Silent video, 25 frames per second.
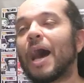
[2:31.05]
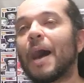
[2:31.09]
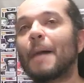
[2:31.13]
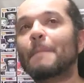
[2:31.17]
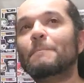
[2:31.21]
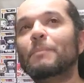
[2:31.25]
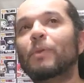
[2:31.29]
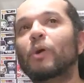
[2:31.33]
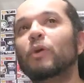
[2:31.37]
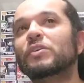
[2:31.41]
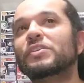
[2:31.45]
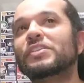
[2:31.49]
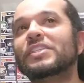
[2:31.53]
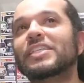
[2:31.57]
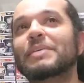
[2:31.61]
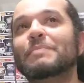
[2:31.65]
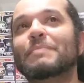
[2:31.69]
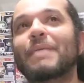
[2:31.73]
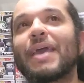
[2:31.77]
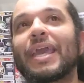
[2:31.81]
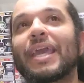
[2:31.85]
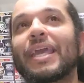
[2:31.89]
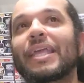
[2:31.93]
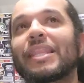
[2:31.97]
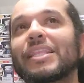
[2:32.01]
I'm mostly
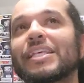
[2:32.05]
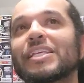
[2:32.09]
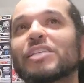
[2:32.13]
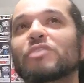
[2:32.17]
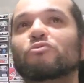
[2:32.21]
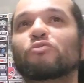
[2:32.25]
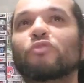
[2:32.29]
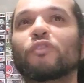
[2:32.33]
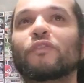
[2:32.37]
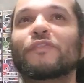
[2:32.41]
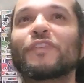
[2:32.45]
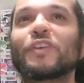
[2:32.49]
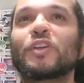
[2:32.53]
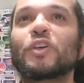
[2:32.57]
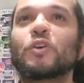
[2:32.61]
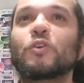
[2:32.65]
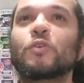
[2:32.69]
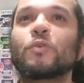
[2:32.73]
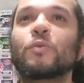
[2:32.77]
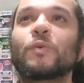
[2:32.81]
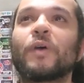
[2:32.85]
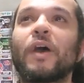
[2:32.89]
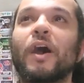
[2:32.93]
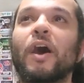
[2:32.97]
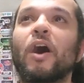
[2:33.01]
making this
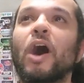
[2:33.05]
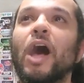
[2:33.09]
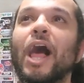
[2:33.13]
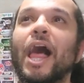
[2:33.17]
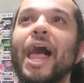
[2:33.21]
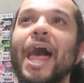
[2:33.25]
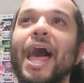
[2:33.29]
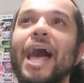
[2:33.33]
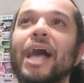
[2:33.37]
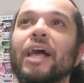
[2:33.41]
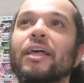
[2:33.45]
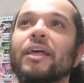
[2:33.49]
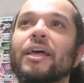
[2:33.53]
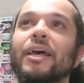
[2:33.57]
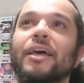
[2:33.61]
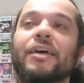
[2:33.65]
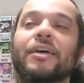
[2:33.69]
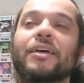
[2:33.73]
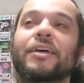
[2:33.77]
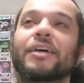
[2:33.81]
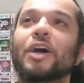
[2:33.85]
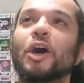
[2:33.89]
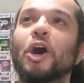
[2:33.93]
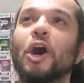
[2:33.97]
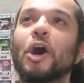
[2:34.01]
review
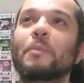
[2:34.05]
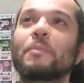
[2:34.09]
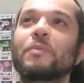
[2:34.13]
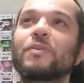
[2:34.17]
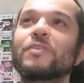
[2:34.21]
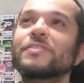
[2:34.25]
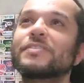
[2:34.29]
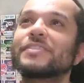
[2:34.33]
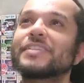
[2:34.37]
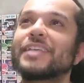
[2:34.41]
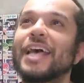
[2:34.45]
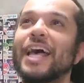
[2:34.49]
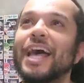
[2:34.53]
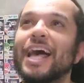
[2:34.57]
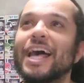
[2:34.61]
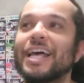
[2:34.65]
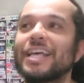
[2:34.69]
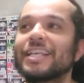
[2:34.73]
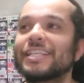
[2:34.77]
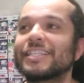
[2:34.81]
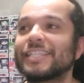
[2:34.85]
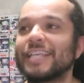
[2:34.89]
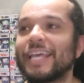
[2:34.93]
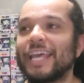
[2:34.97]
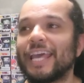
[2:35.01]
almost
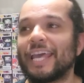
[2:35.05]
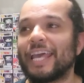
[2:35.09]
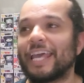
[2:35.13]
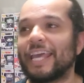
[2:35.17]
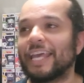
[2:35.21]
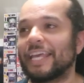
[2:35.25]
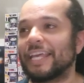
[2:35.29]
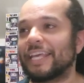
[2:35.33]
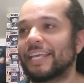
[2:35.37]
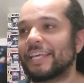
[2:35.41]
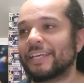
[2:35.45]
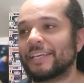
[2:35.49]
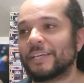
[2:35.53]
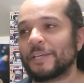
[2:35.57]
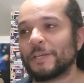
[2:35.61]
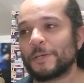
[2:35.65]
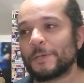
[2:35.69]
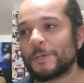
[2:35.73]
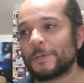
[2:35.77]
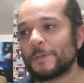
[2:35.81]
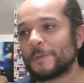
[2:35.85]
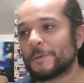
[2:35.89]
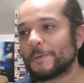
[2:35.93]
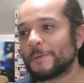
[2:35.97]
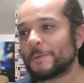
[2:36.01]
as a
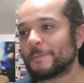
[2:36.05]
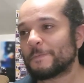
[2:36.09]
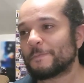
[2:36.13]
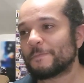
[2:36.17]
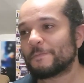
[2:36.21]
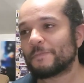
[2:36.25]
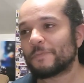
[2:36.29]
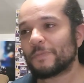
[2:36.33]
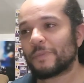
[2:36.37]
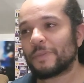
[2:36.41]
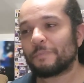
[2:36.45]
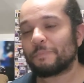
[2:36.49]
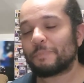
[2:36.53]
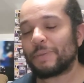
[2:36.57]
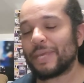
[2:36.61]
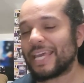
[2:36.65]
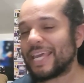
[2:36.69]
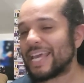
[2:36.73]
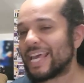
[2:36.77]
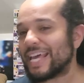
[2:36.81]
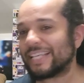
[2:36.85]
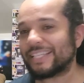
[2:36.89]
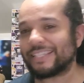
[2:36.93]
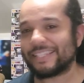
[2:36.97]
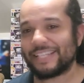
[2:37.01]

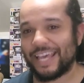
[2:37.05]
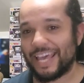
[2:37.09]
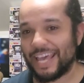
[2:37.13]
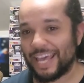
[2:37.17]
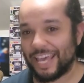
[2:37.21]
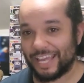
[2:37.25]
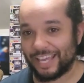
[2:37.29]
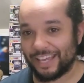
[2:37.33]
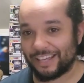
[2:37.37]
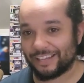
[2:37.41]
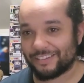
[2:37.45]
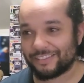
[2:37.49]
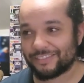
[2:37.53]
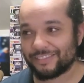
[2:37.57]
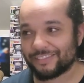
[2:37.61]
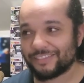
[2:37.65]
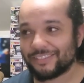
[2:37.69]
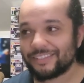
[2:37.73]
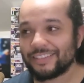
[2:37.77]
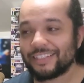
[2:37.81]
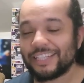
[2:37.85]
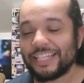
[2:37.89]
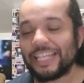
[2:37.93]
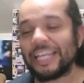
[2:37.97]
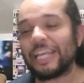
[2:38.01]
PSA.
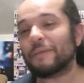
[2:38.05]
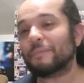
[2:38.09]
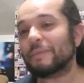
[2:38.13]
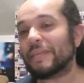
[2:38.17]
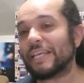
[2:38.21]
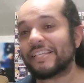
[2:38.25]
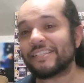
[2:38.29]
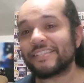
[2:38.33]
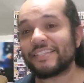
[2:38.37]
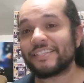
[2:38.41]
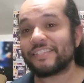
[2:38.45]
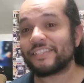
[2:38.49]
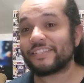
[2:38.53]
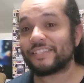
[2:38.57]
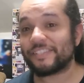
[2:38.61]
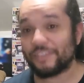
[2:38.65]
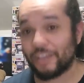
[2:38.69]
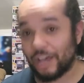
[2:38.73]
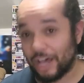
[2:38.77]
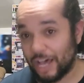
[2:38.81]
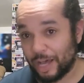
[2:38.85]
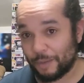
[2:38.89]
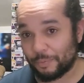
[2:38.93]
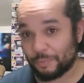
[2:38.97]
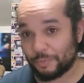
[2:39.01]
Liam Neeson,
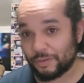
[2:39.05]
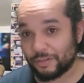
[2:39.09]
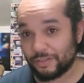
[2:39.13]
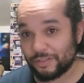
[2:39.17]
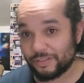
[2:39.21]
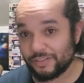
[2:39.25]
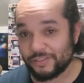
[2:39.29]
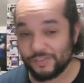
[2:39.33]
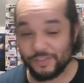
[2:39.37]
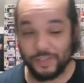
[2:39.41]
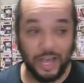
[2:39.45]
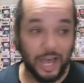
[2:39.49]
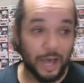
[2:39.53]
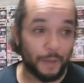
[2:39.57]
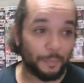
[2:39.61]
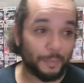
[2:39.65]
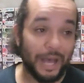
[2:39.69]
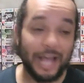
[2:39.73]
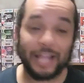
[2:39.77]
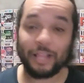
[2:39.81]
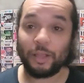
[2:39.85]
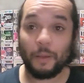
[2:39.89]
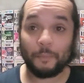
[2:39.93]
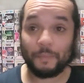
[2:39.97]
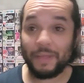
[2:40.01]
stop. Stop.
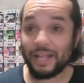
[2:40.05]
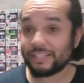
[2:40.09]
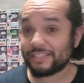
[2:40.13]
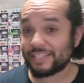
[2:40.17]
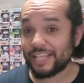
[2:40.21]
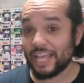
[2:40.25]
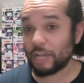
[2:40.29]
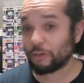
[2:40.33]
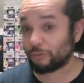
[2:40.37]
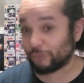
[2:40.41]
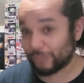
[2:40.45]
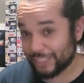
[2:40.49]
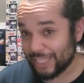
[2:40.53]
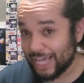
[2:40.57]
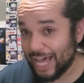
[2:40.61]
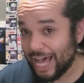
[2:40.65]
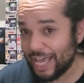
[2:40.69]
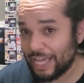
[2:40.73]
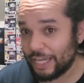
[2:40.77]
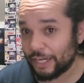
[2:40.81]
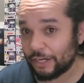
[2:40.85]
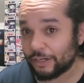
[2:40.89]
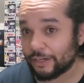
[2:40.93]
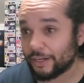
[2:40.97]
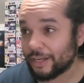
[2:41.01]
I'm not saying
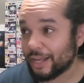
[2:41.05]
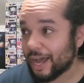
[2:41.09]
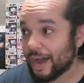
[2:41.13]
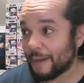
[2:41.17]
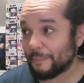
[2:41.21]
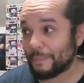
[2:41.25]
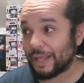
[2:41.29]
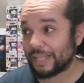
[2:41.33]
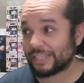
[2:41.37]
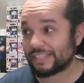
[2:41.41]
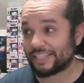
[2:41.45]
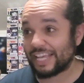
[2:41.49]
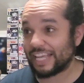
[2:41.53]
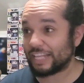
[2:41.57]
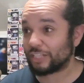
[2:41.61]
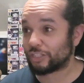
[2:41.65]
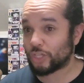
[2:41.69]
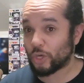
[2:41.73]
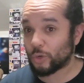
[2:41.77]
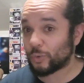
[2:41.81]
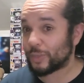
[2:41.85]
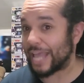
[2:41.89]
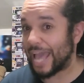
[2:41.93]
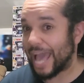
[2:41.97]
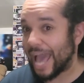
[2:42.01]
retire. I'm not saying
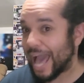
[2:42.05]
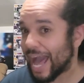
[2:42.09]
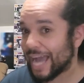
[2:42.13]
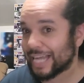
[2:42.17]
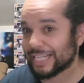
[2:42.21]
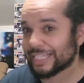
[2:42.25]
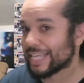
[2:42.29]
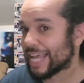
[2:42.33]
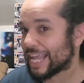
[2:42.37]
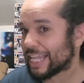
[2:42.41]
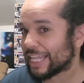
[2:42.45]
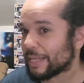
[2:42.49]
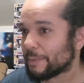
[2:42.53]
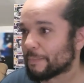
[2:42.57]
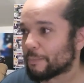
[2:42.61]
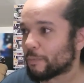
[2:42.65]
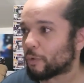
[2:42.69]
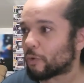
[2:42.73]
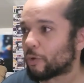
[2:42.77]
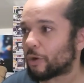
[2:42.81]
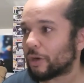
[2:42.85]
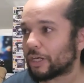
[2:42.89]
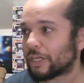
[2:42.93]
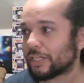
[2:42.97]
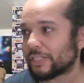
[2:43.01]
don't act
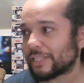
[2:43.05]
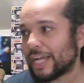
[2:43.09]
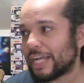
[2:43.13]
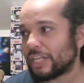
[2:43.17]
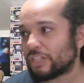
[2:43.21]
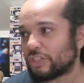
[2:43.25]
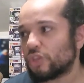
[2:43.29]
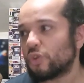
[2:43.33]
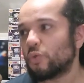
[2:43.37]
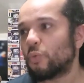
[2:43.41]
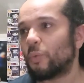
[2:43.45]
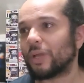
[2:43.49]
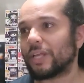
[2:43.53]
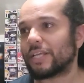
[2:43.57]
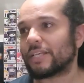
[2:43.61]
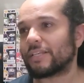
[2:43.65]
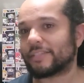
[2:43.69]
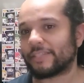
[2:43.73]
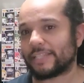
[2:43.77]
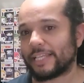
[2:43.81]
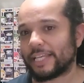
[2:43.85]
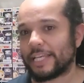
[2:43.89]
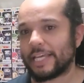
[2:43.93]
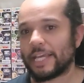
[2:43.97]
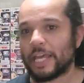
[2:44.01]
anymore, because I do want to
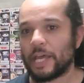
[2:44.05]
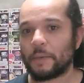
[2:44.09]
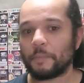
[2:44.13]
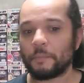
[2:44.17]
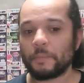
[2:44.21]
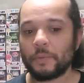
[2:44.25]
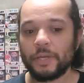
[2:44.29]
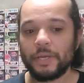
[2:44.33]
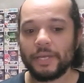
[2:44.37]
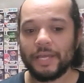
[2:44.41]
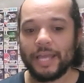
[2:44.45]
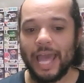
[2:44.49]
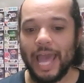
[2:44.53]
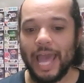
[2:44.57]
see him